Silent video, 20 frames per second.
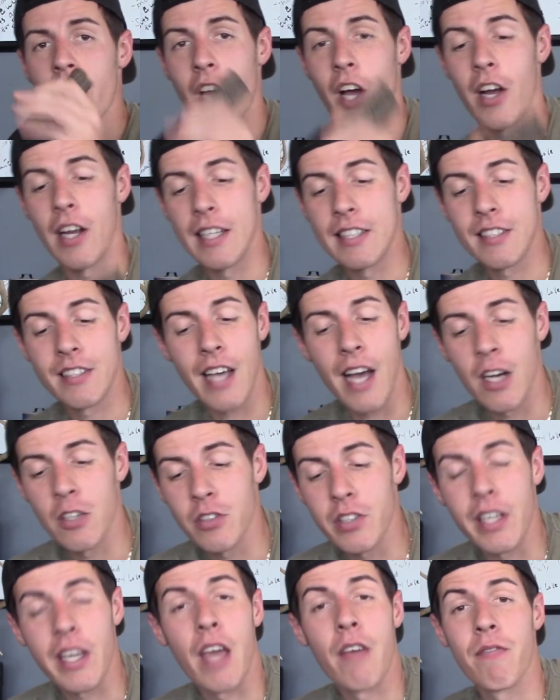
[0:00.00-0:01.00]
All right, it
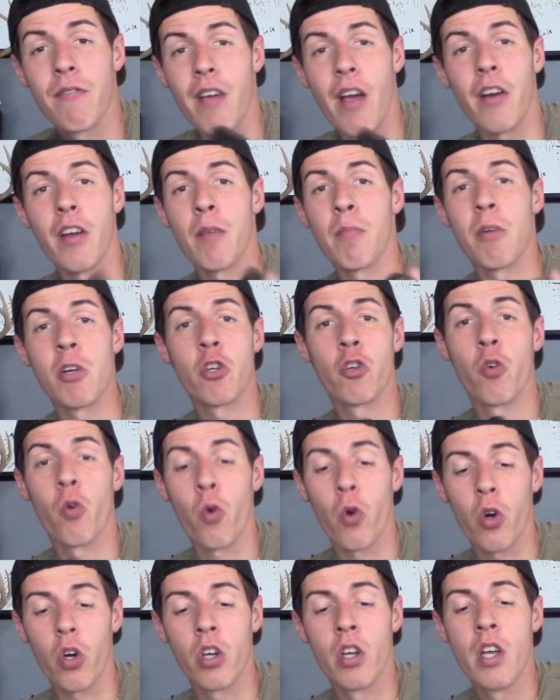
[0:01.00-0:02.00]
sounds like a very
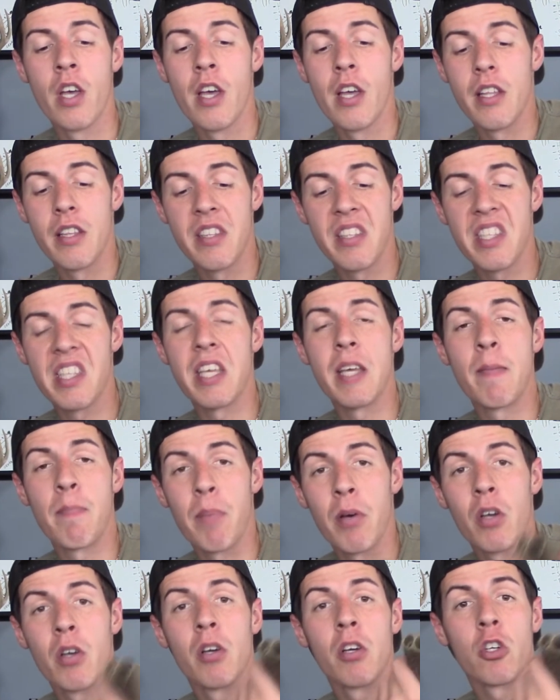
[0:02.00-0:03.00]
mature,
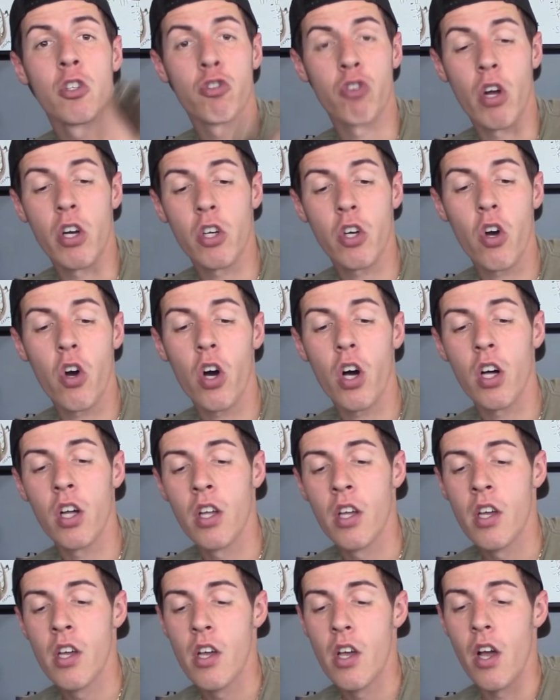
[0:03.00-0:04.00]
deep grunt
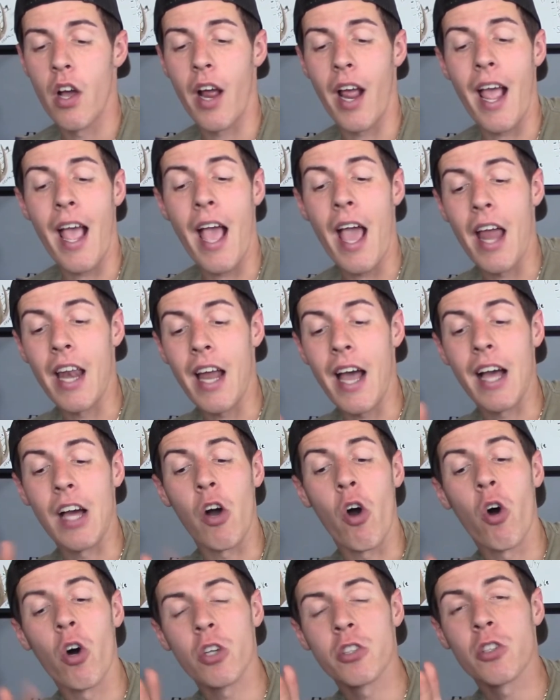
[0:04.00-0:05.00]
call. All right, and I
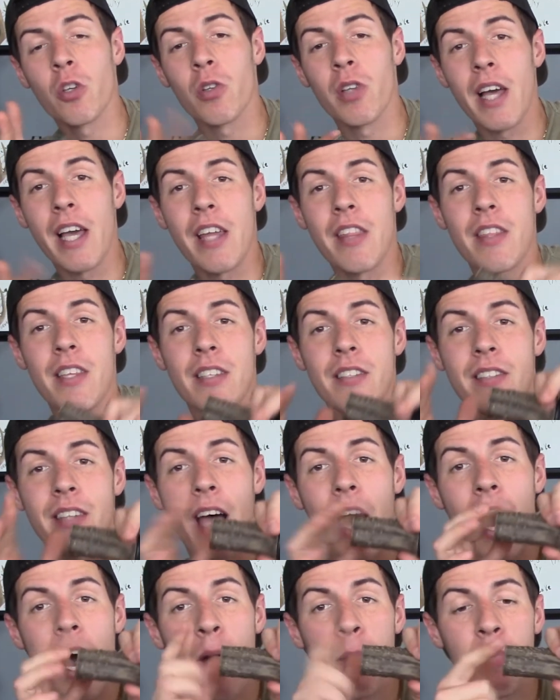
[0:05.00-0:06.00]
also like this
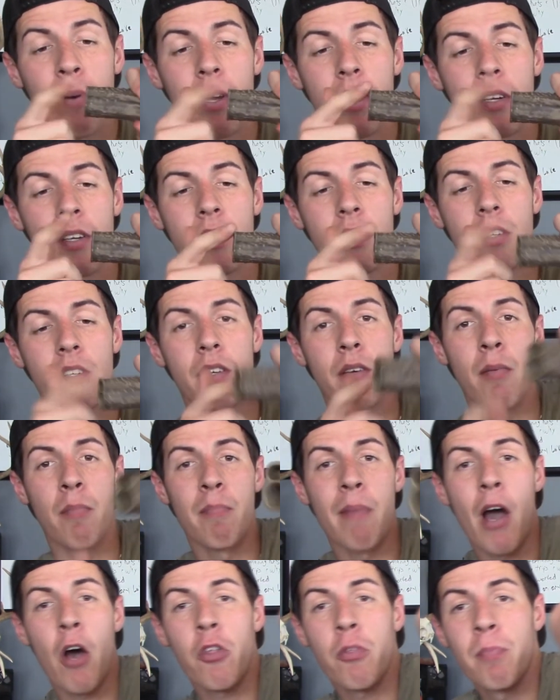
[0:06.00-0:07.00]
top
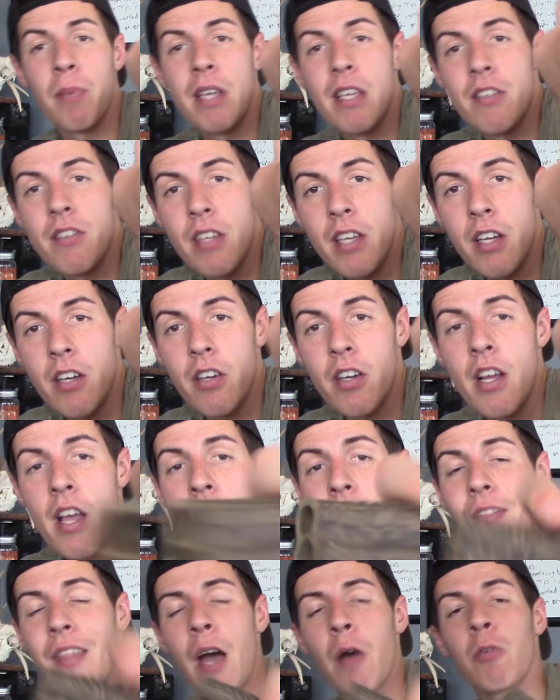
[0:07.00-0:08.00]
mouthpiece here.
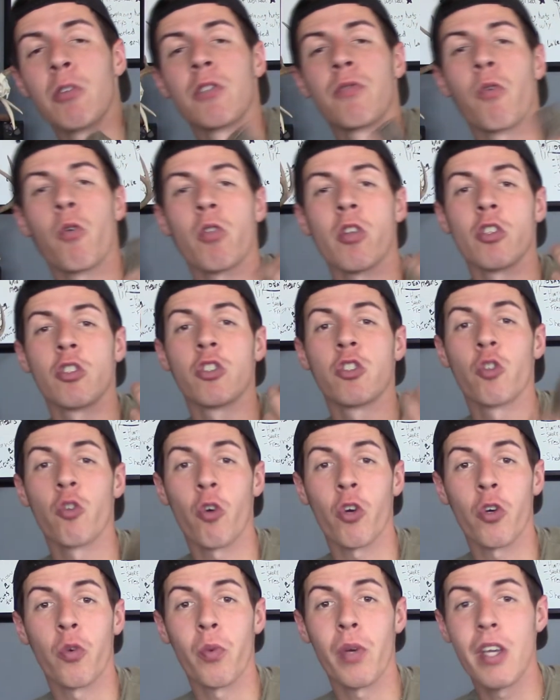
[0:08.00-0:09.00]
That one's for the
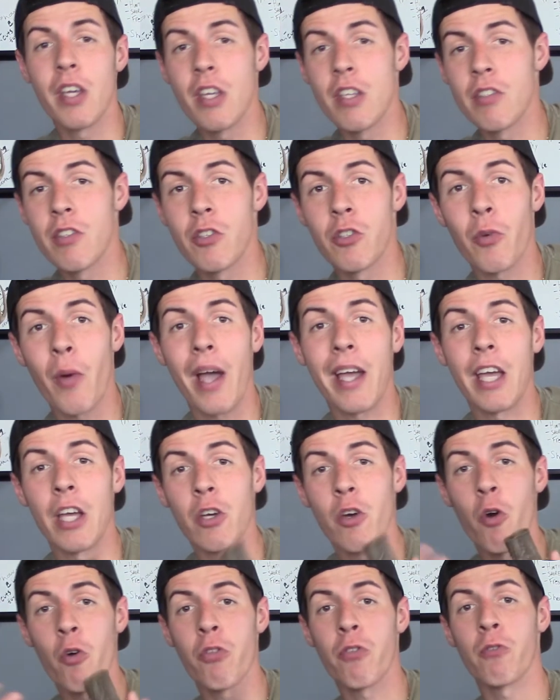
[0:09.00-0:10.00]
snort wheeze, so I
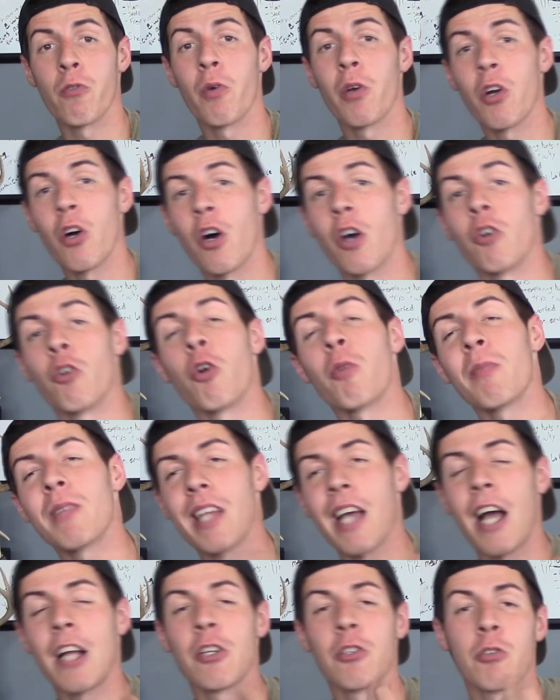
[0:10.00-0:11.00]
can go through it all. And
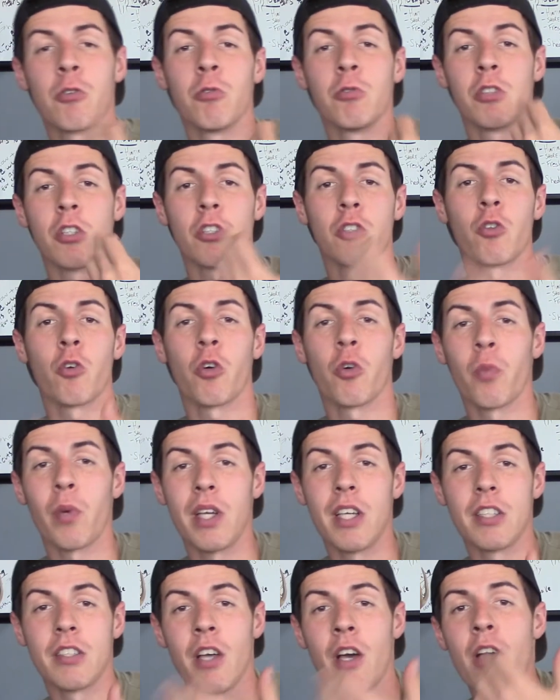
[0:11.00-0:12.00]
normally I just use the snort
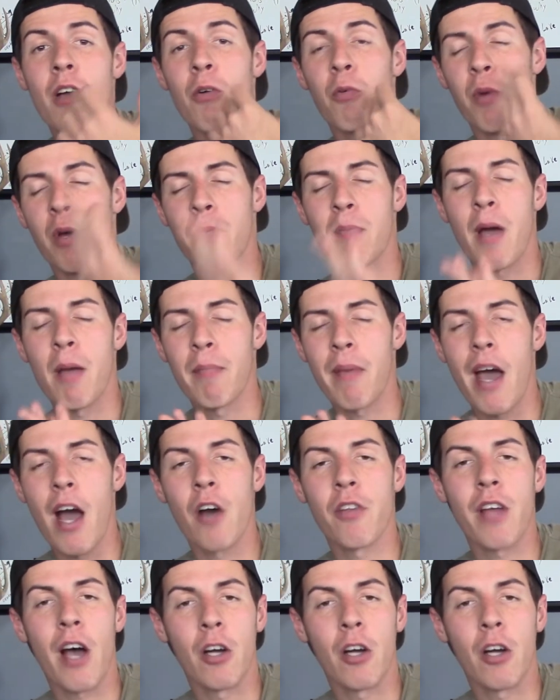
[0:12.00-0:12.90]
wheeze with my mouth.